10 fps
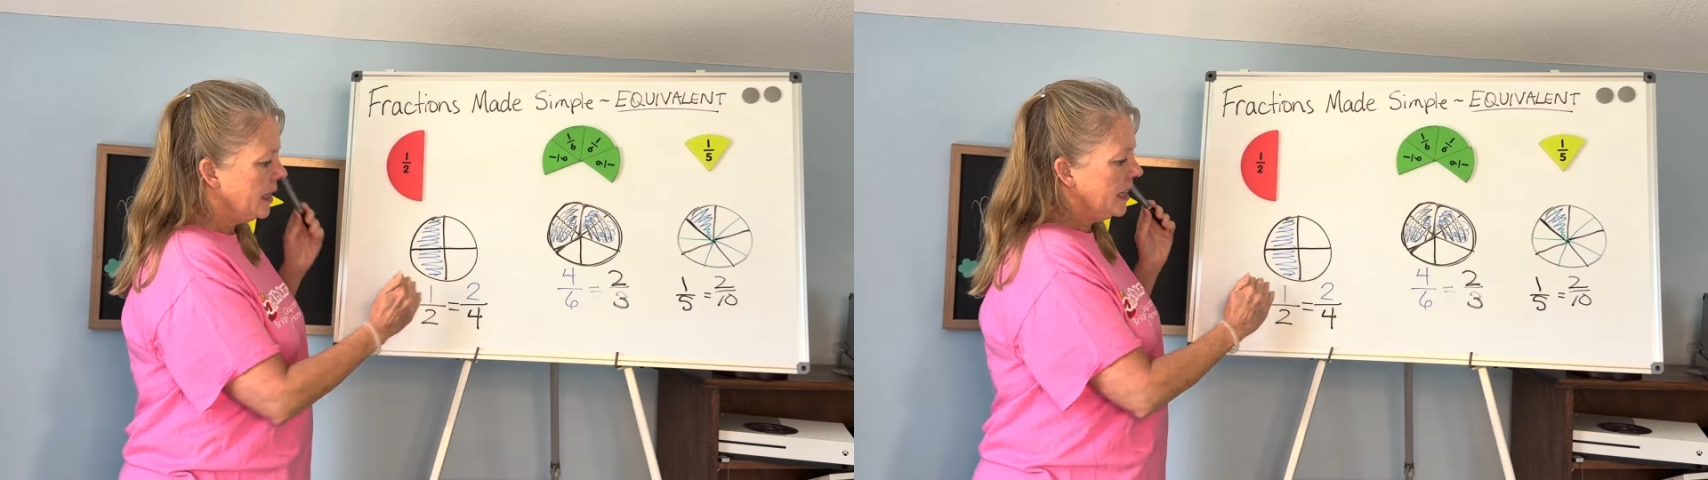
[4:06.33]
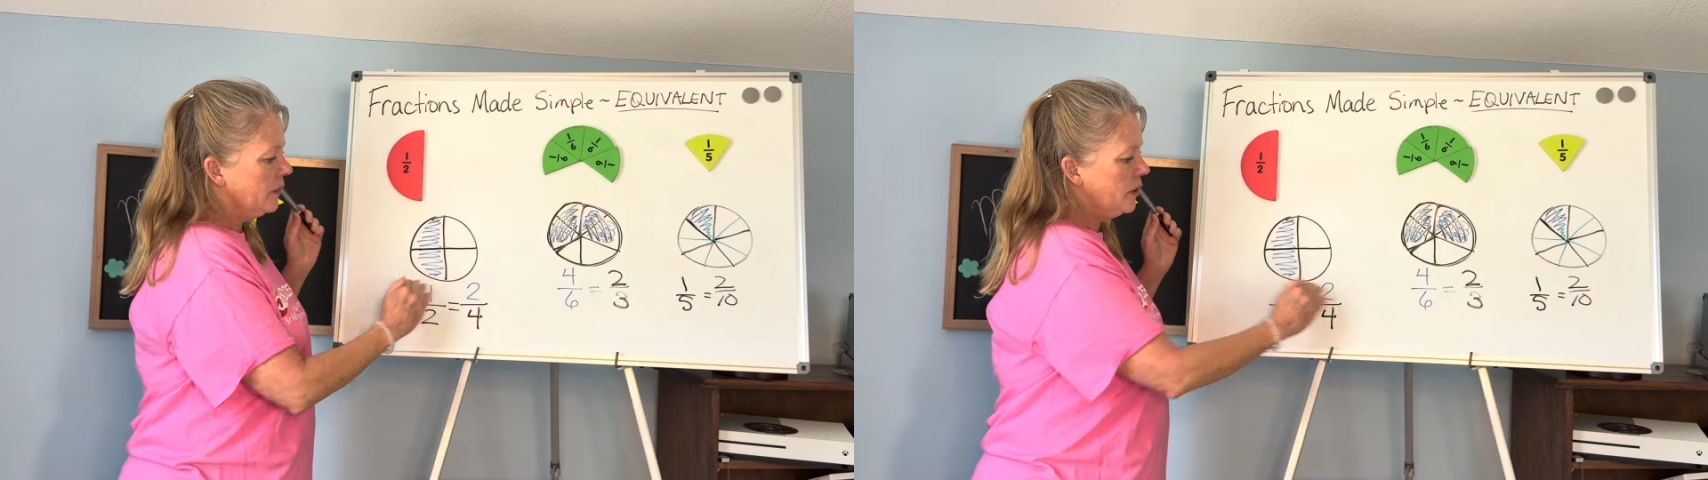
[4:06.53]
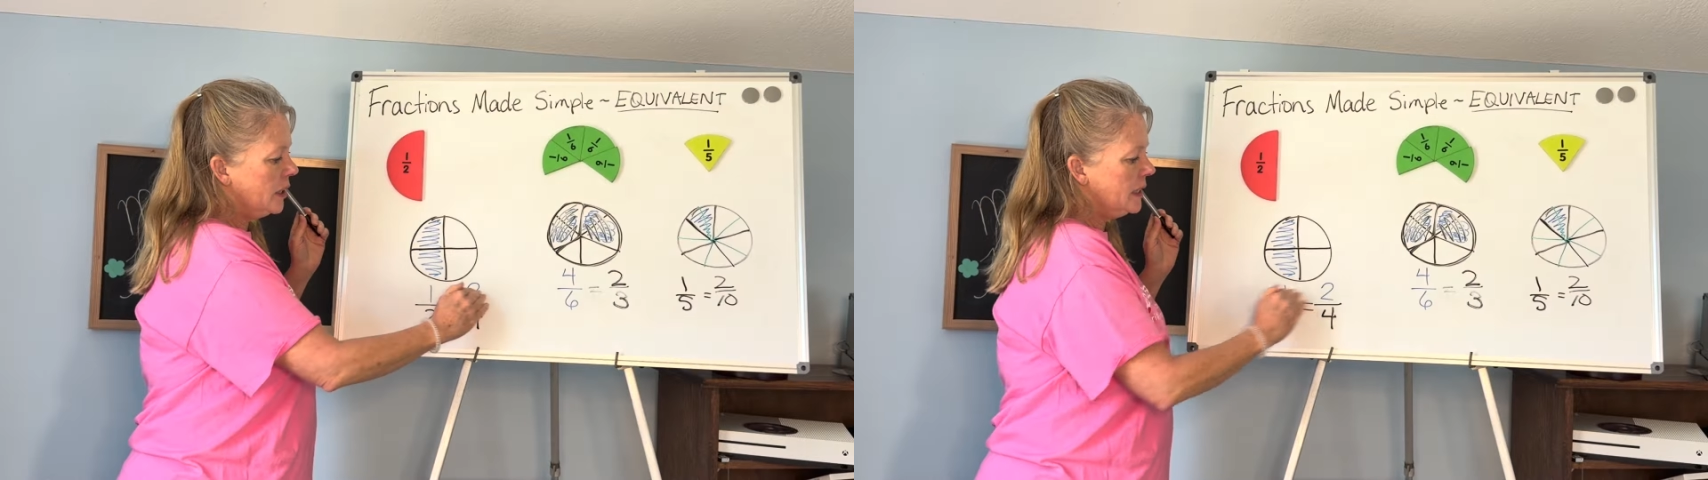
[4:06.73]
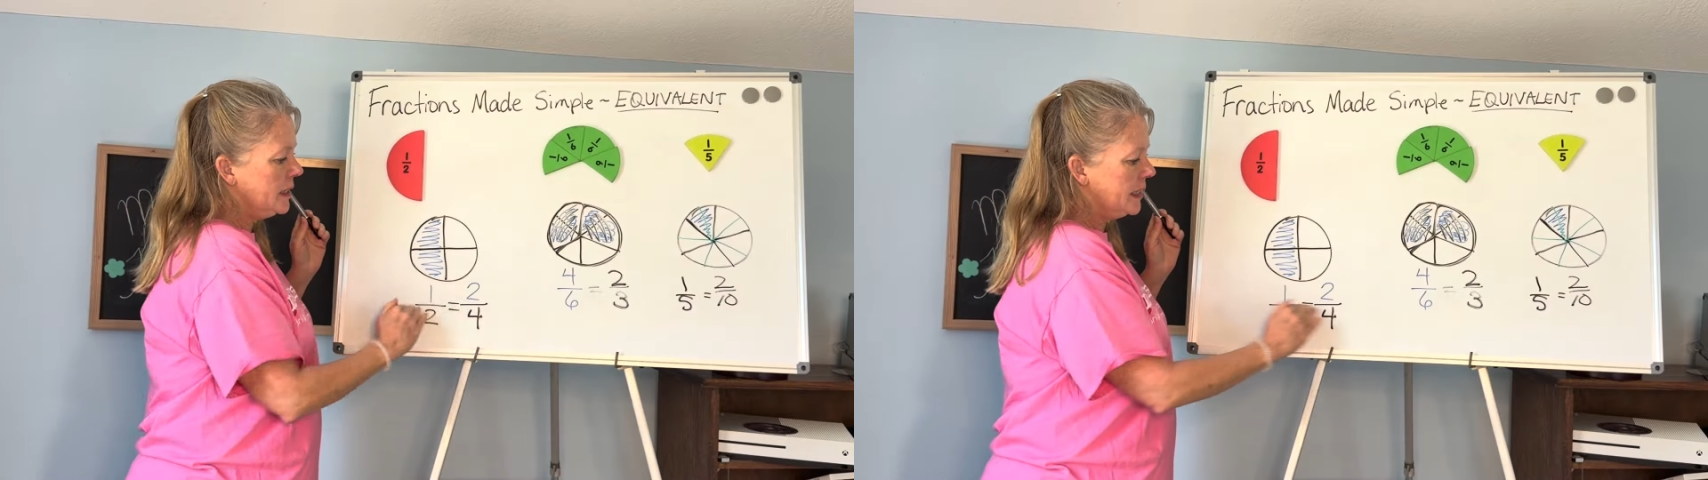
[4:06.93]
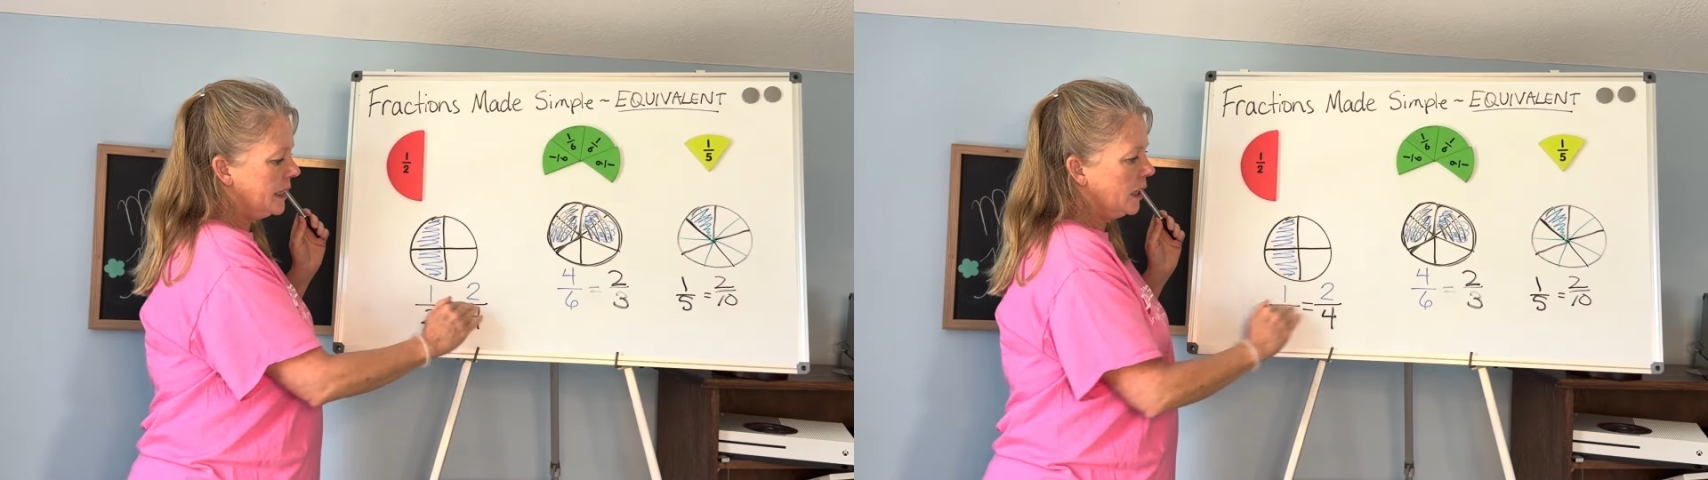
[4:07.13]
if you can
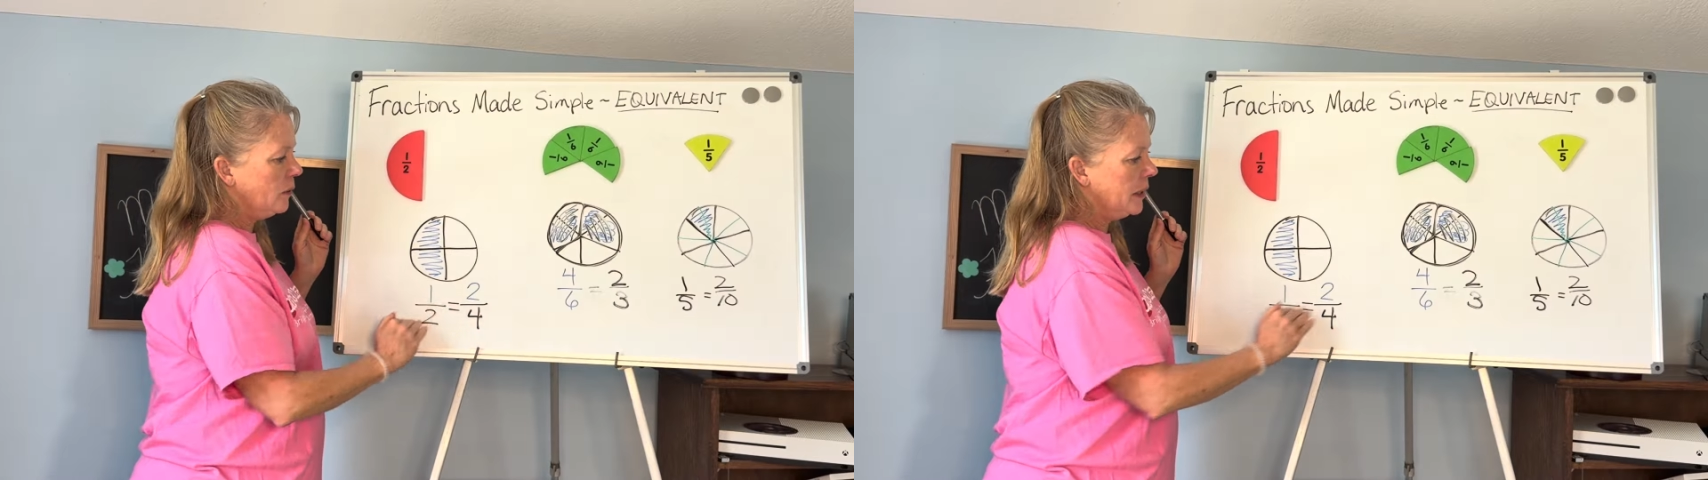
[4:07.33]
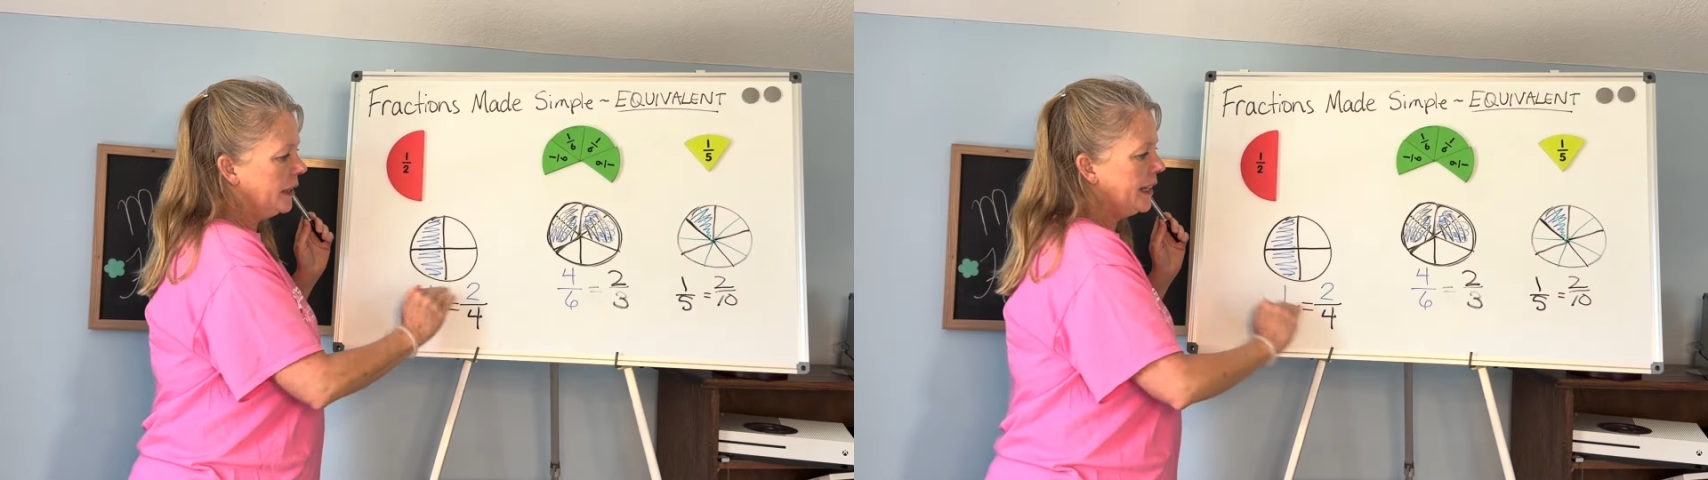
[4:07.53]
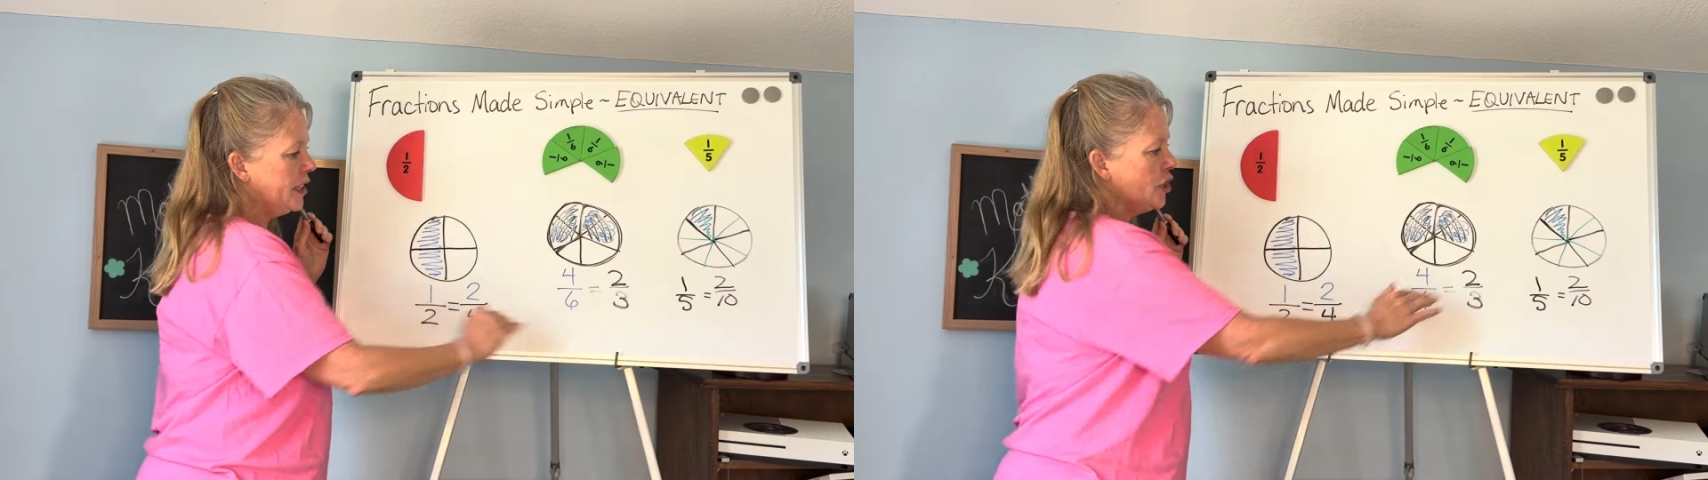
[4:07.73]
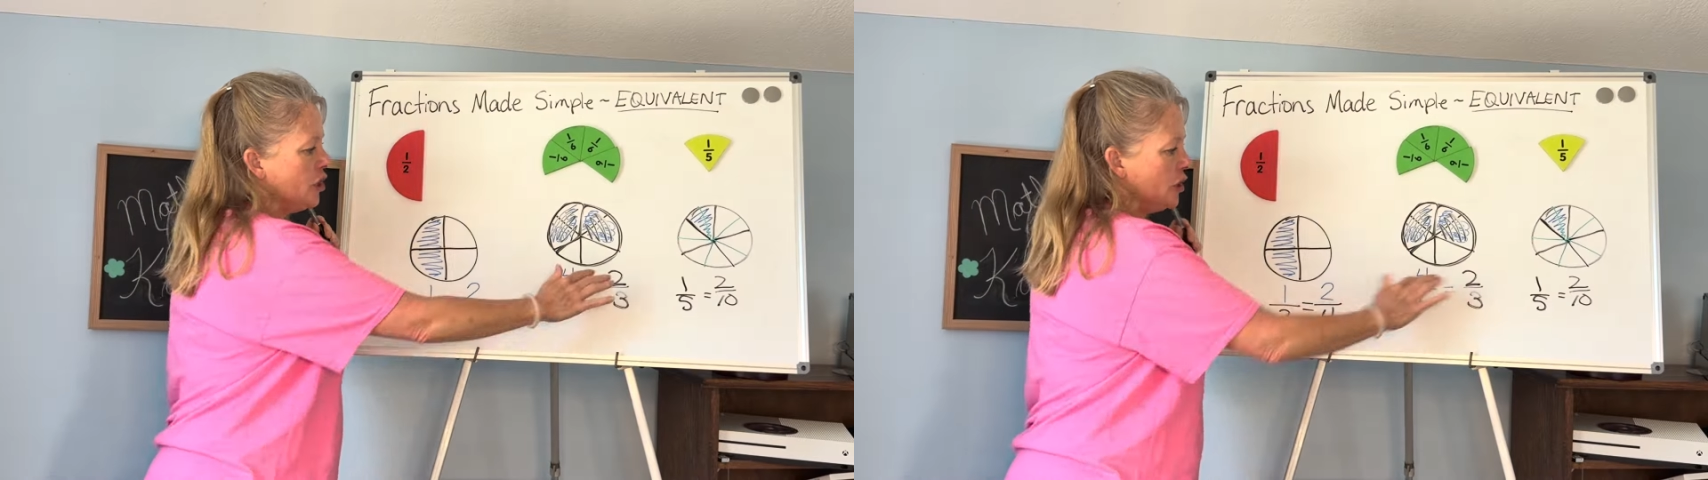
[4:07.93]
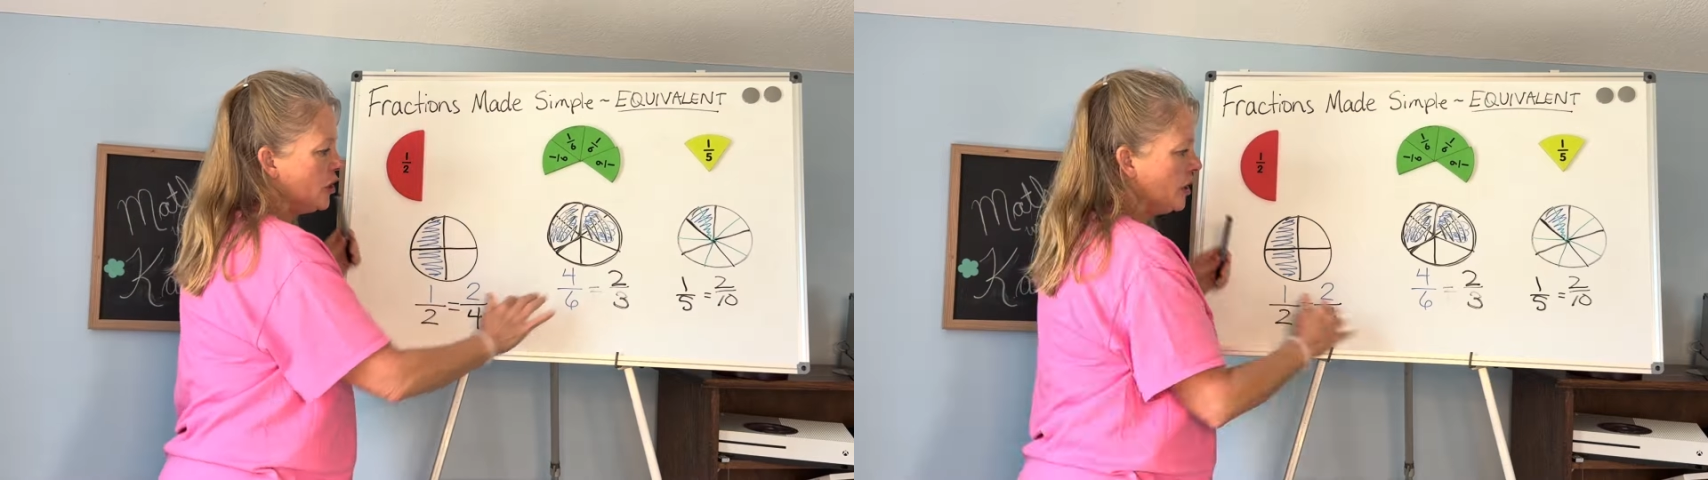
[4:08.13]
see a
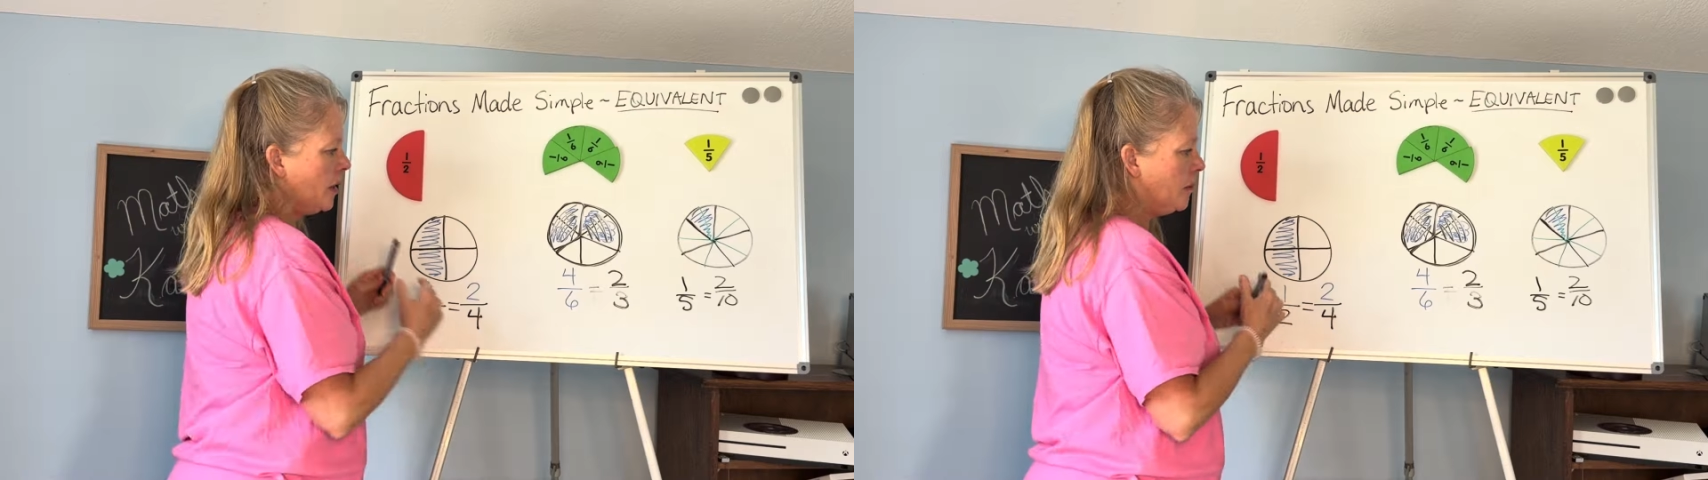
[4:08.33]
relationship